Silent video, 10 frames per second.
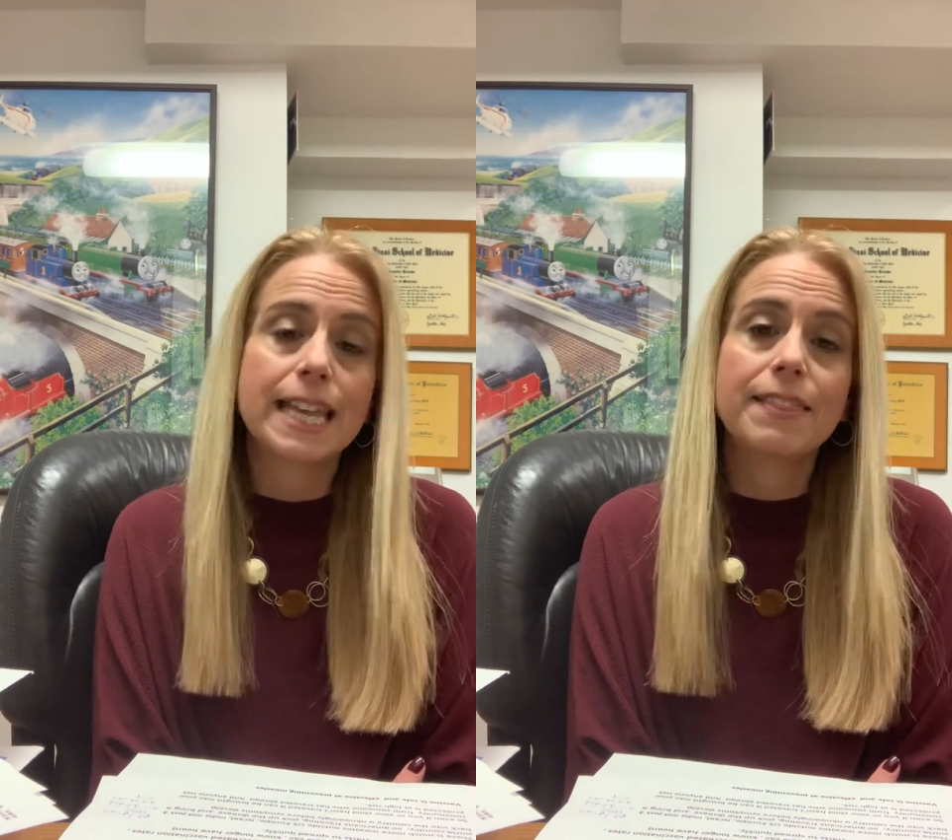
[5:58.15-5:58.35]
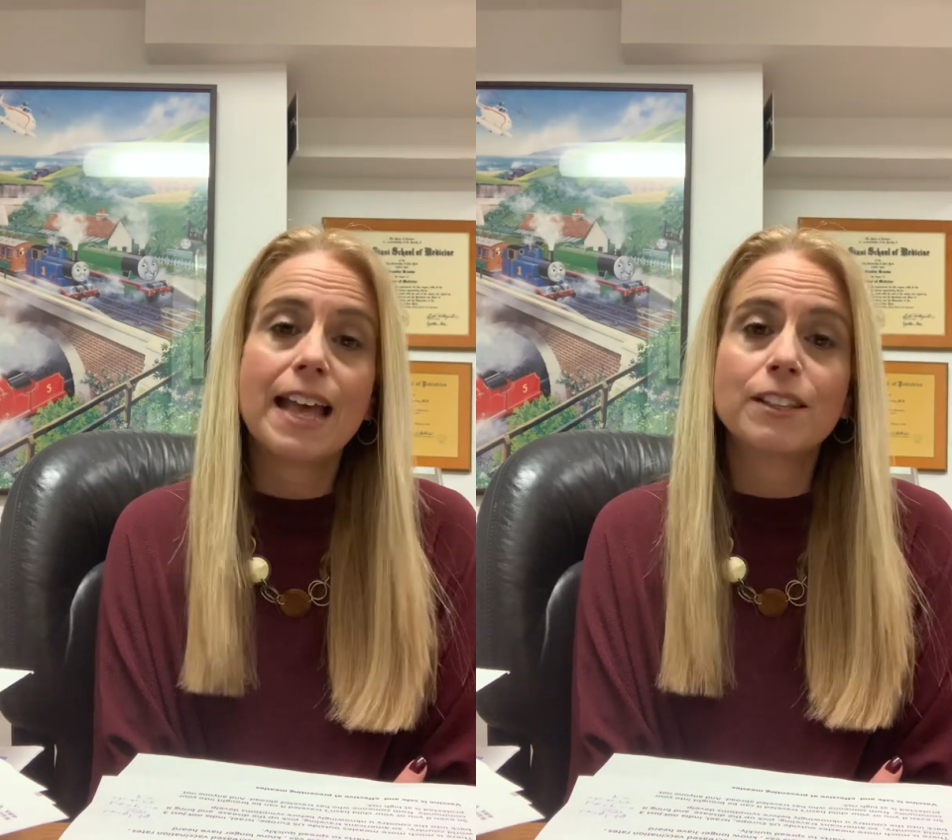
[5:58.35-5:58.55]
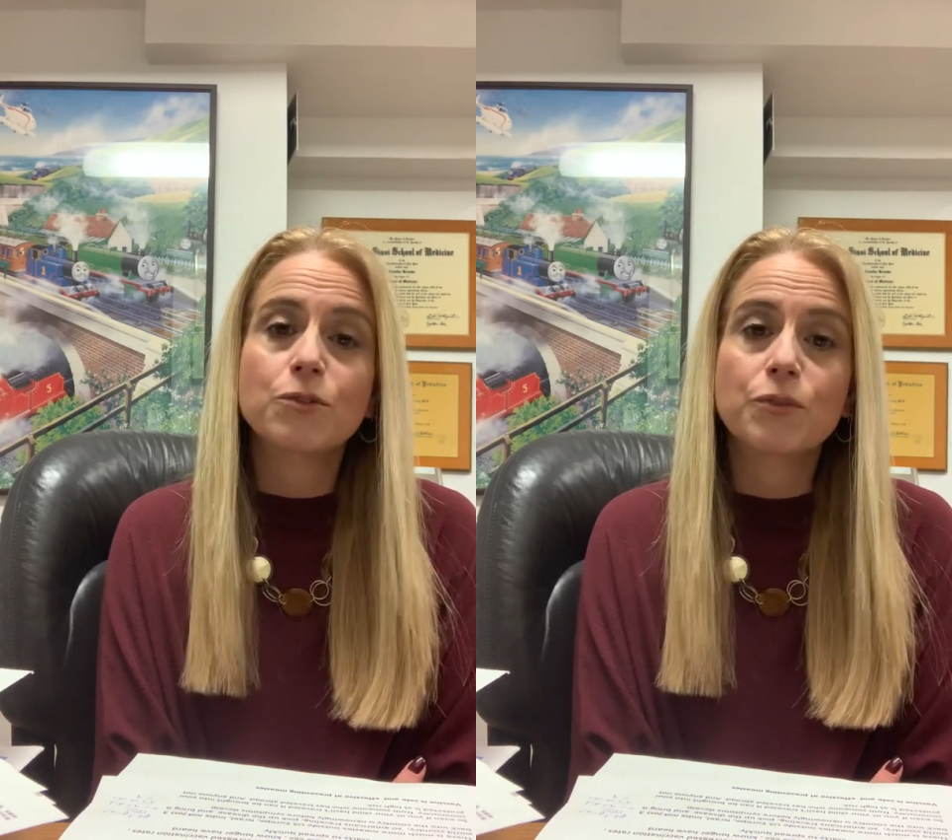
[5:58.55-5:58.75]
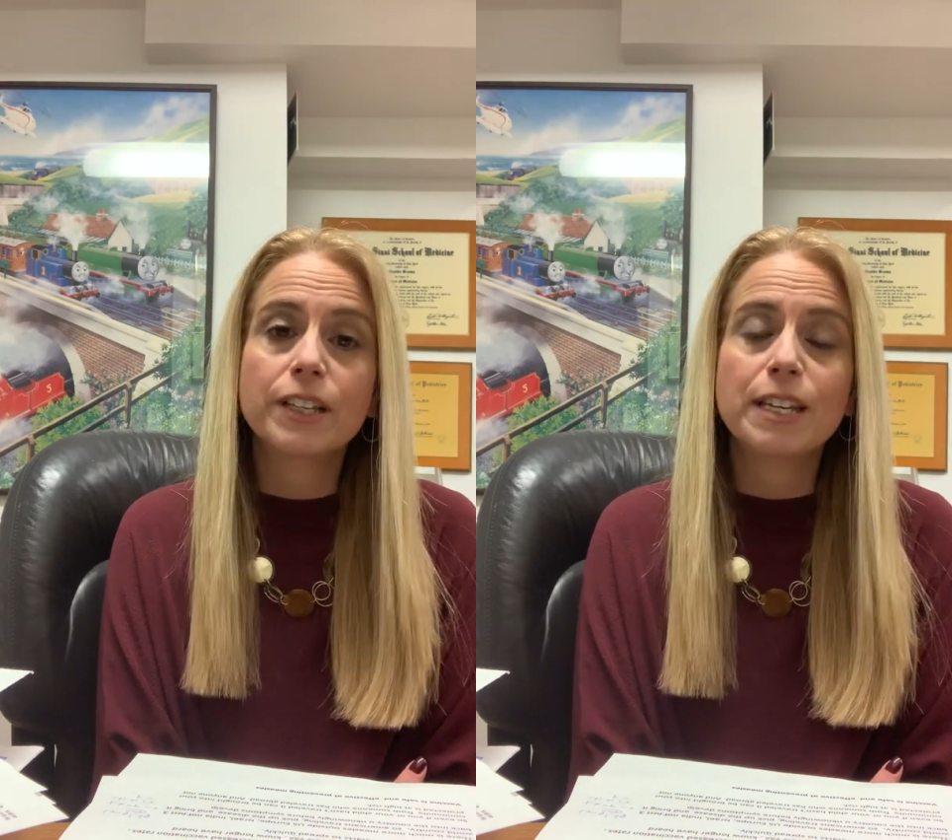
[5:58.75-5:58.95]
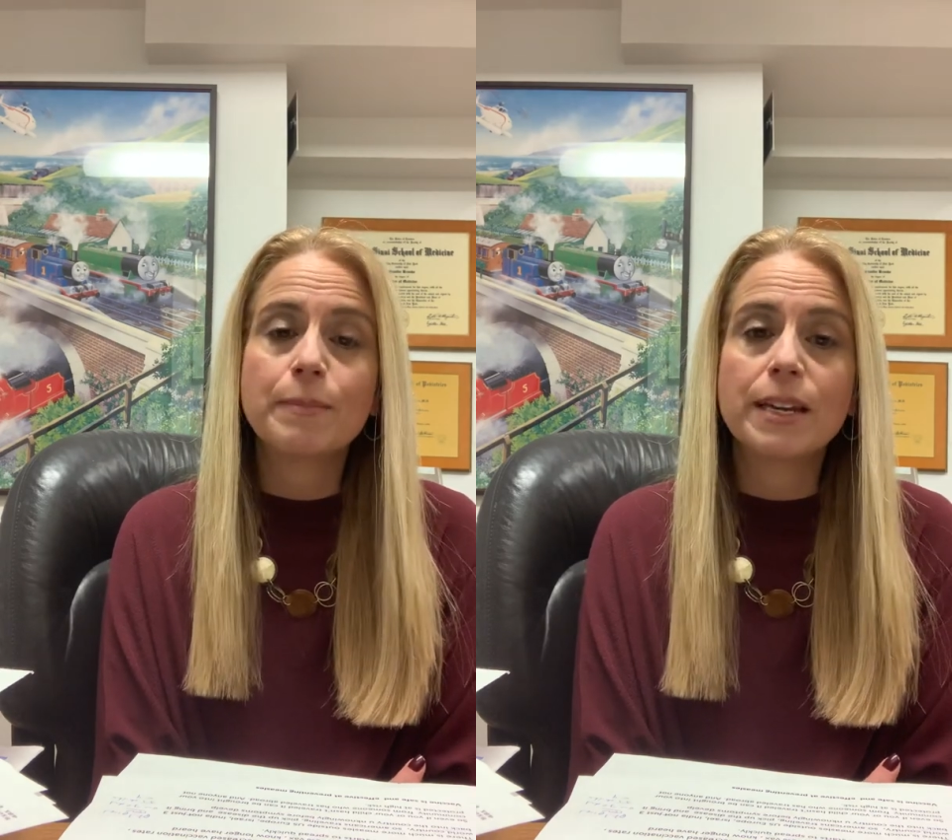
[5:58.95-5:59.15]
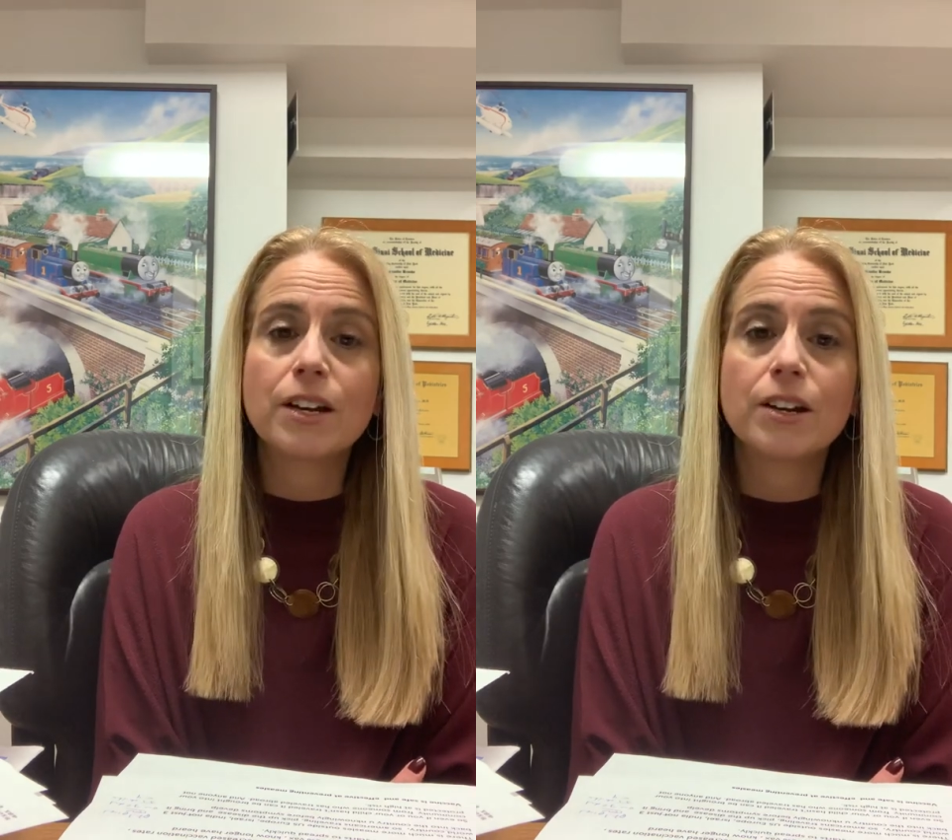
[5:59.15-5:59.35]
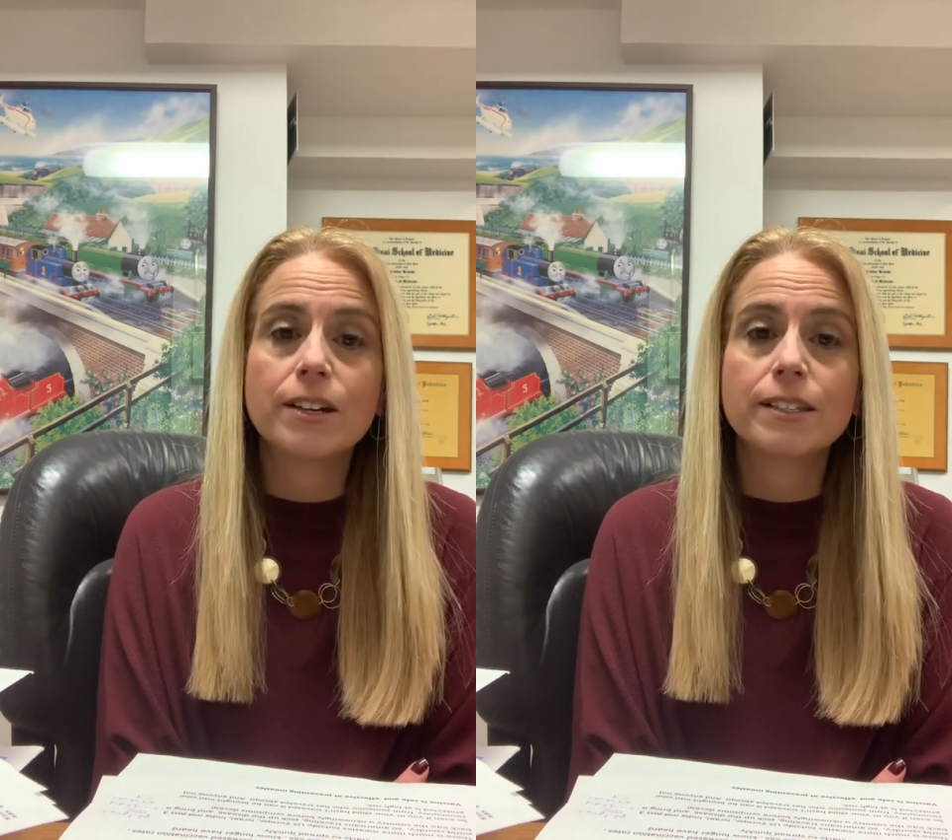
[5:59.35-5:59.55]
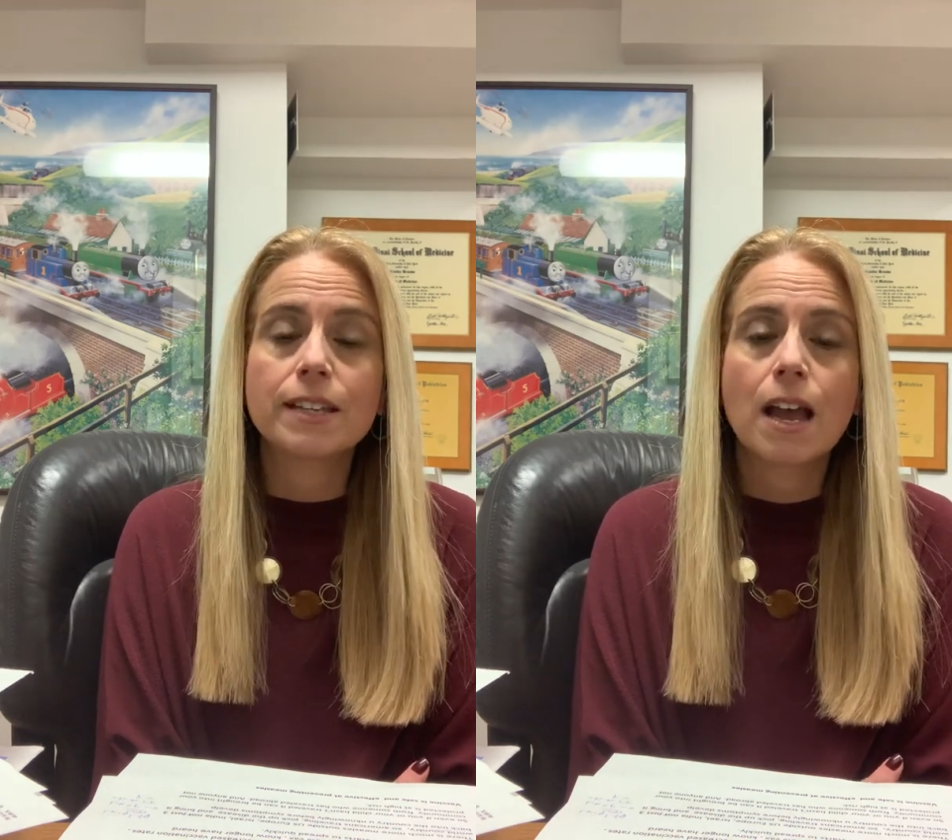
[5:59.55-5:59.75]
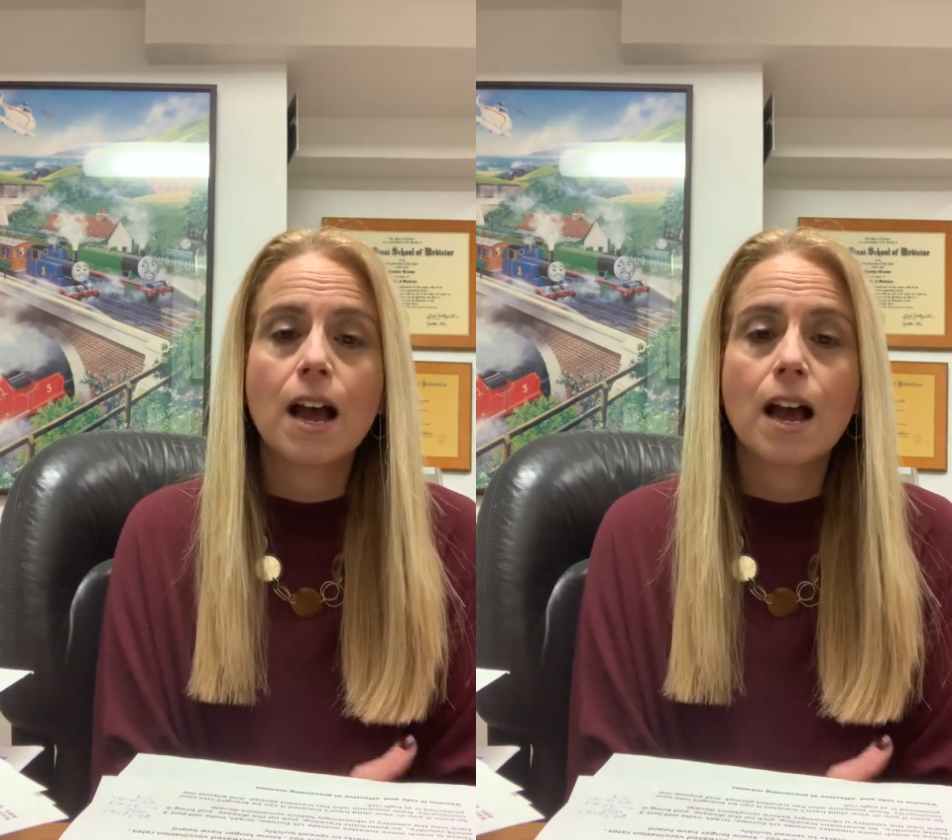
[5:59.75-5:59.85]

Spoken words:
and that's really because,